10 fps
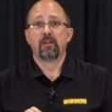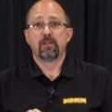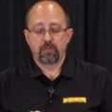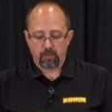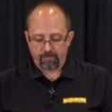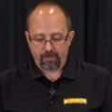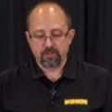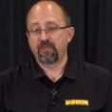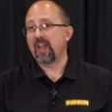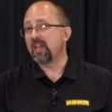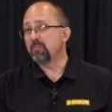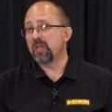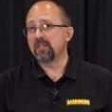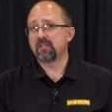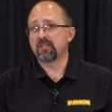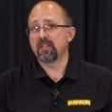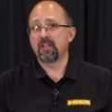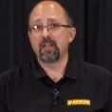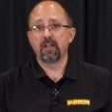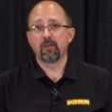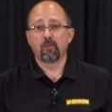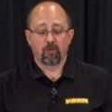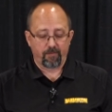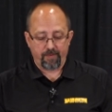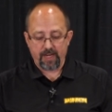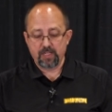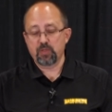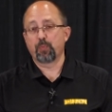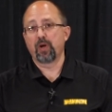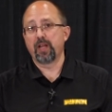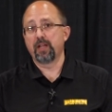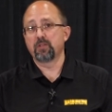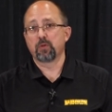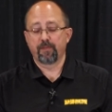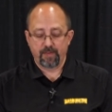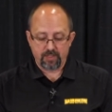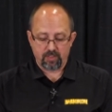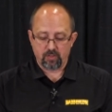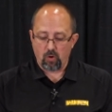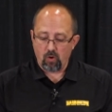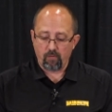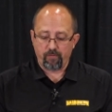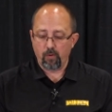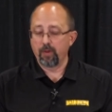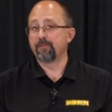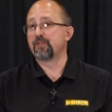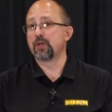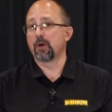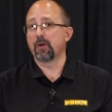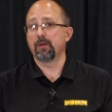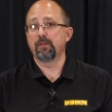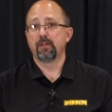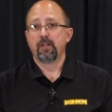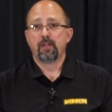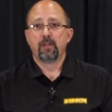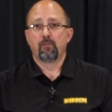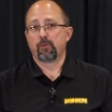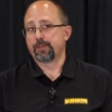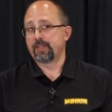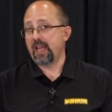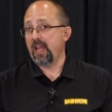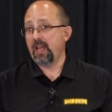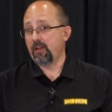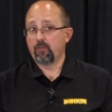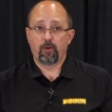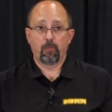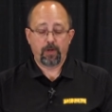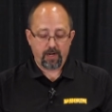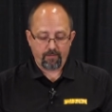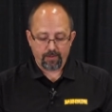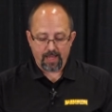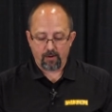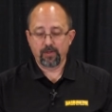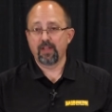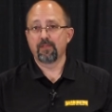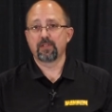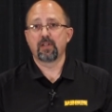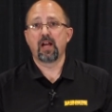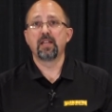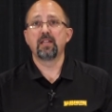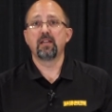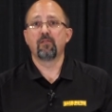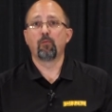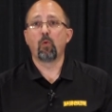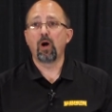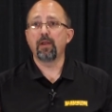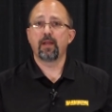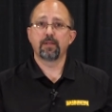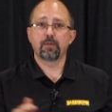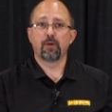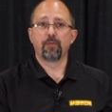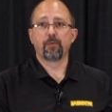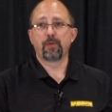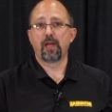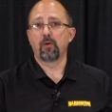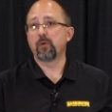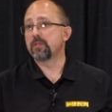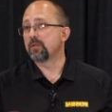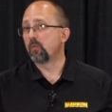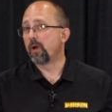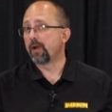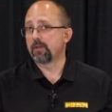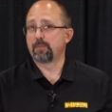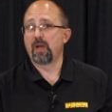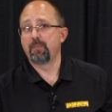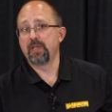So if there's vane pieces in here or vane springs, or if this is all full of dirt or sand or whatever, that'll give us an idea of what has gone through that hoist and what else might be